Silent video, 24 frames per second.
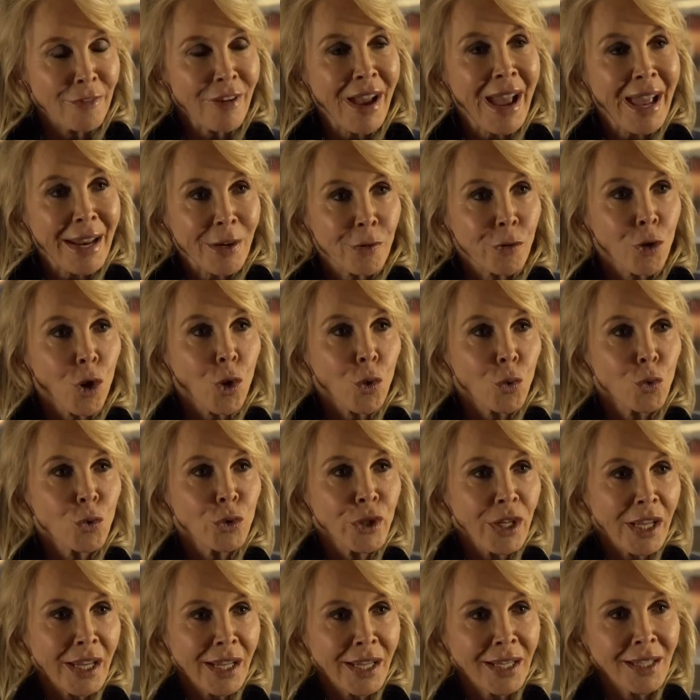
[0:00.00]

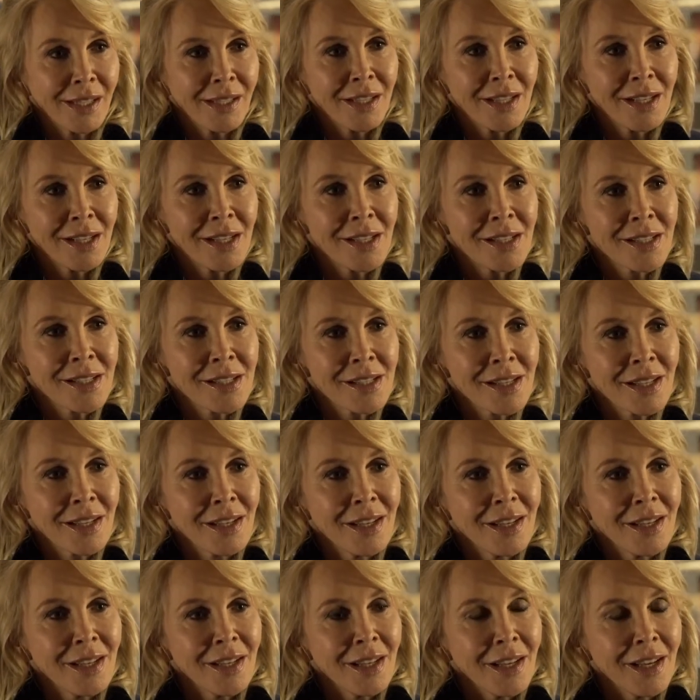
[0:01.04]
hand-holding as
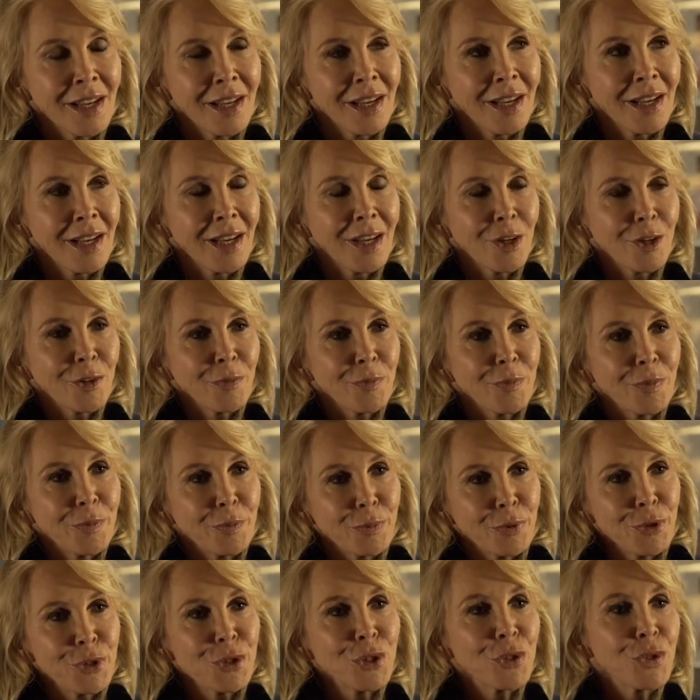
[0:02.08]
a
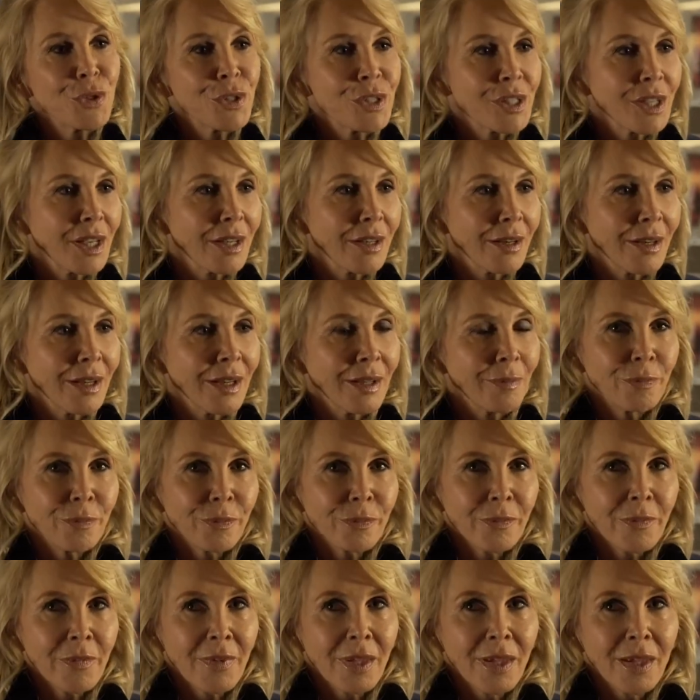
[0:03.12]
producer.
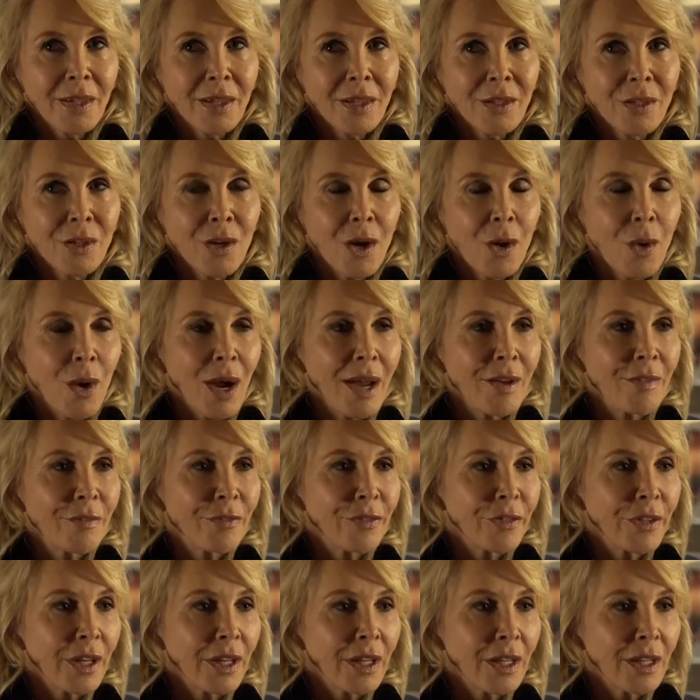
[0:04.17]

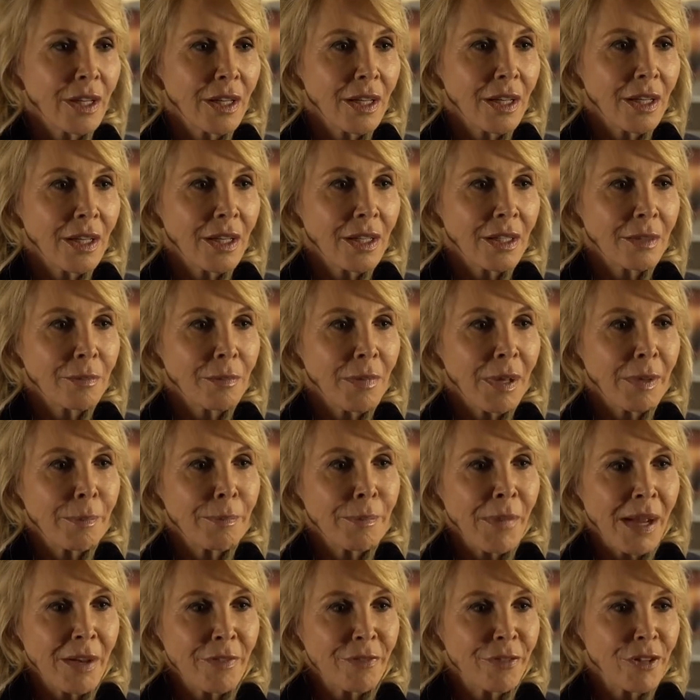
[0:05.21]

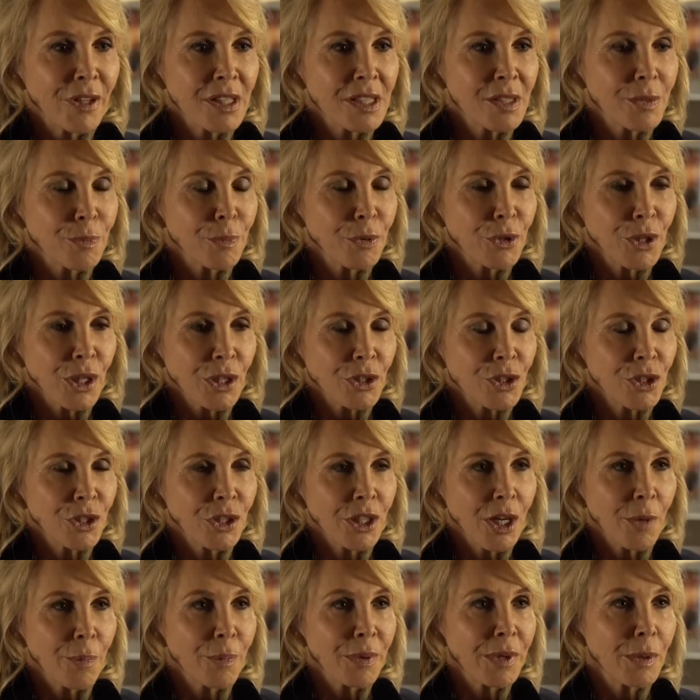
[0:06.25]
My first production
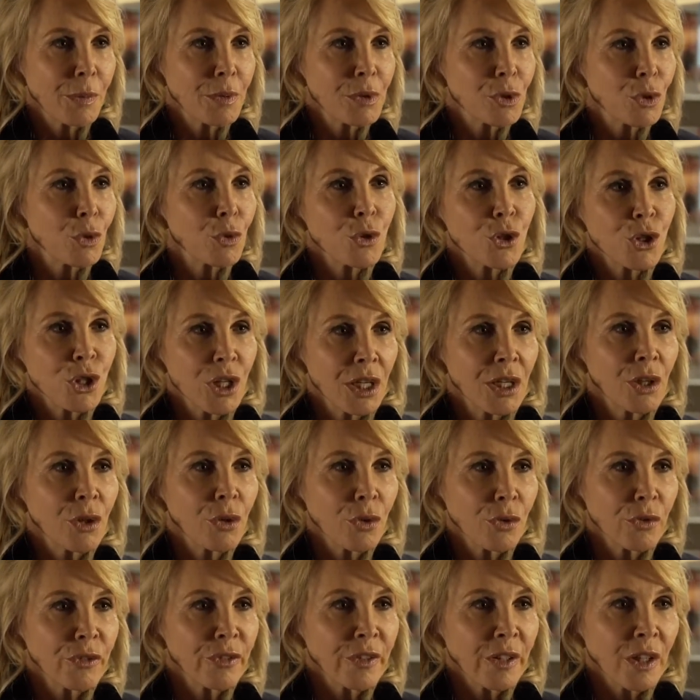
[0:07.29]
company was called
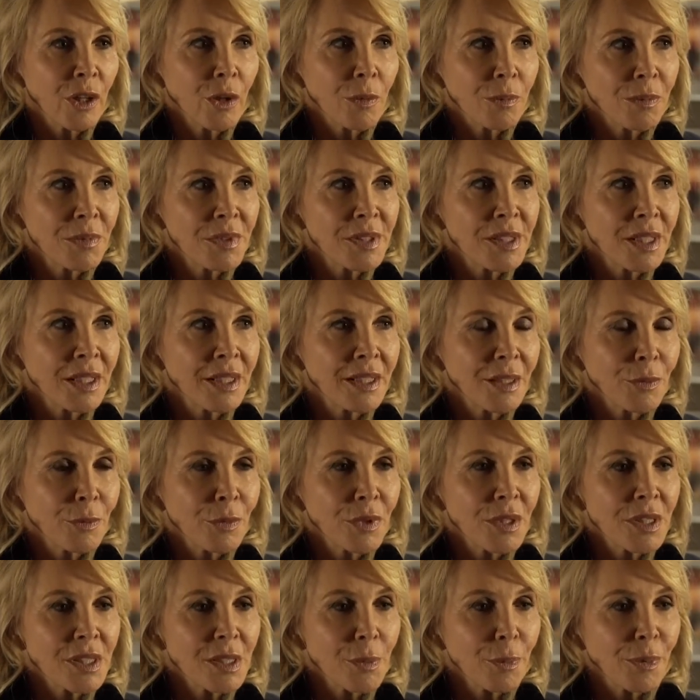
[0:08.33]
Shingu Films, and it
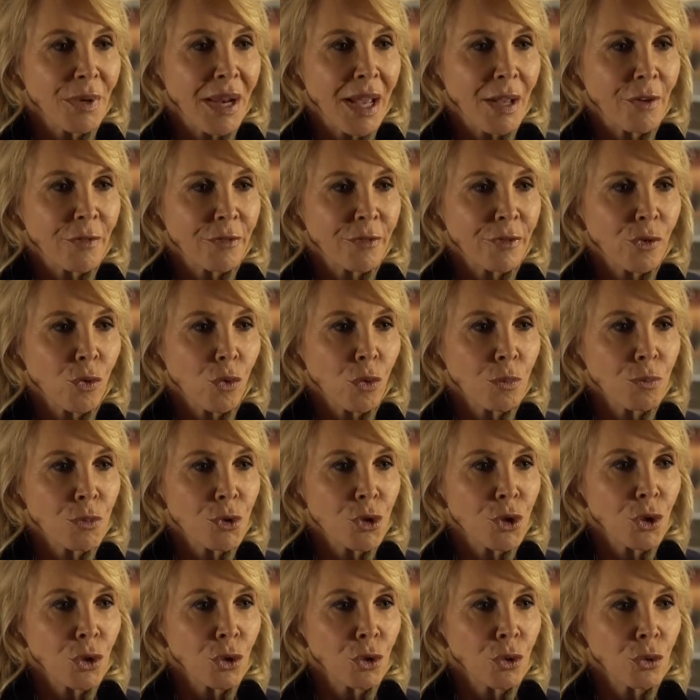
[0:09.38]
was a platform
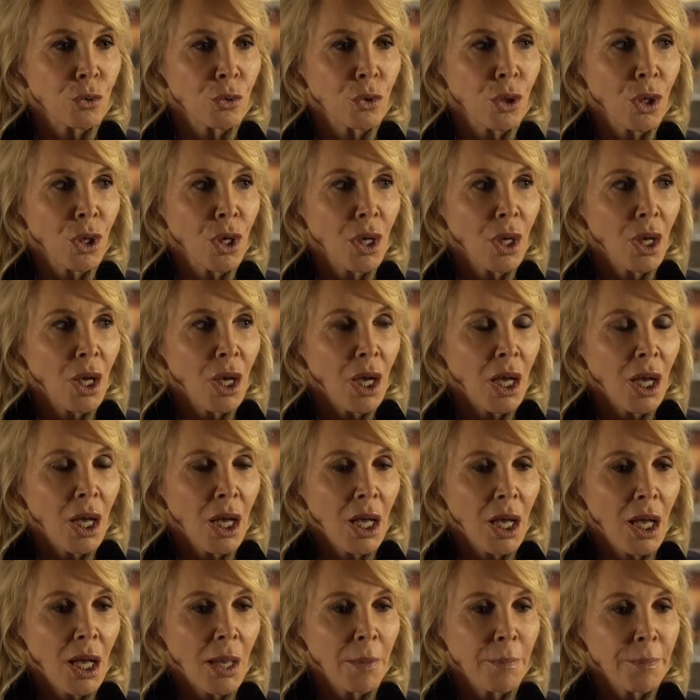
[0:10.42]
to
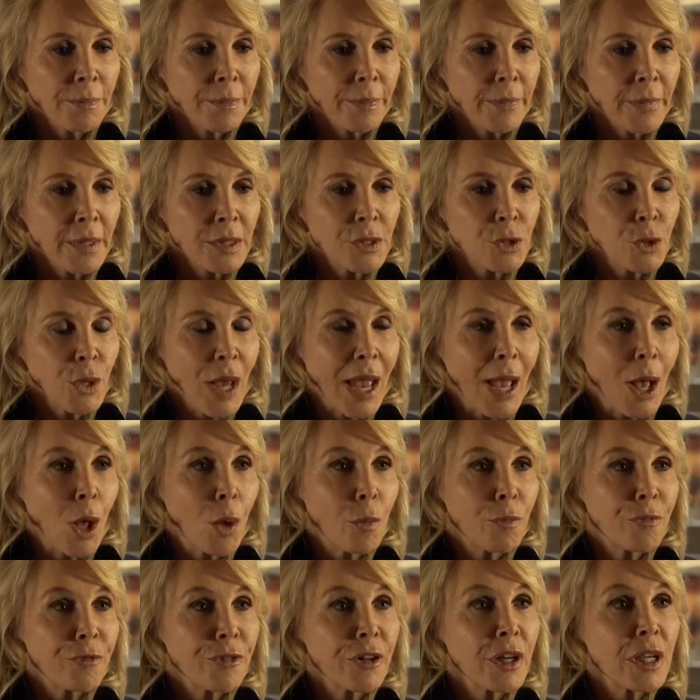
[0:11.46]

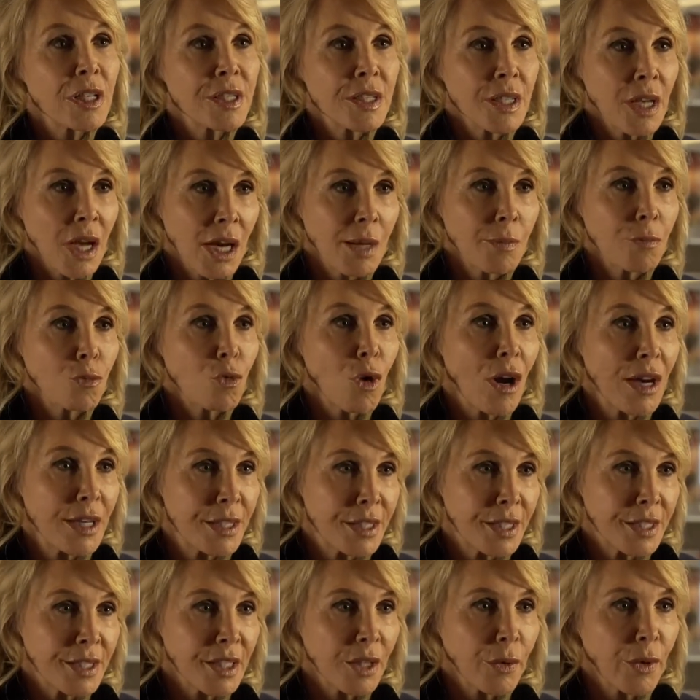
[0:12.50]
help first-time
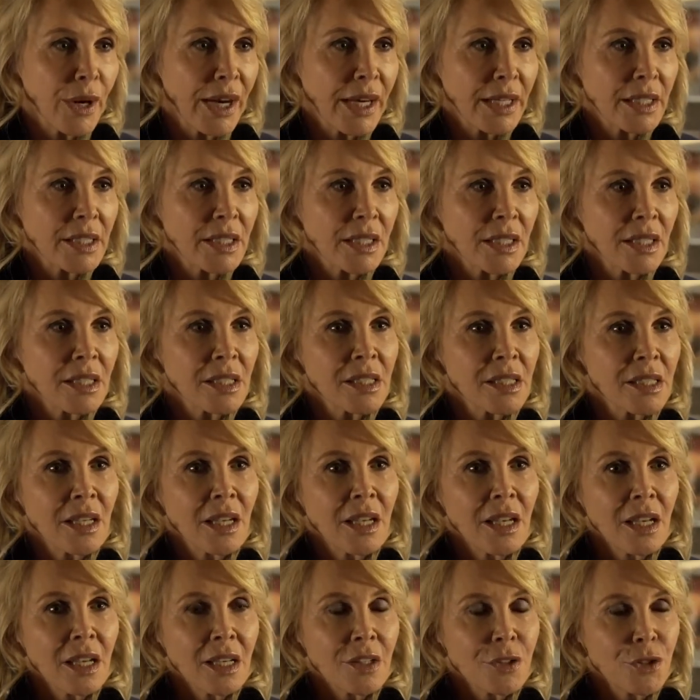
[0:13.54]
writer-directors
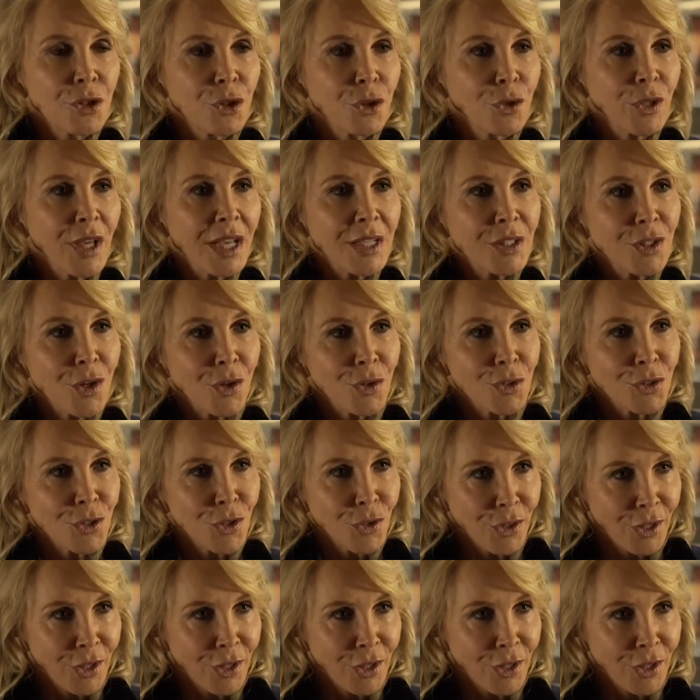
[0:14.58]
to get onto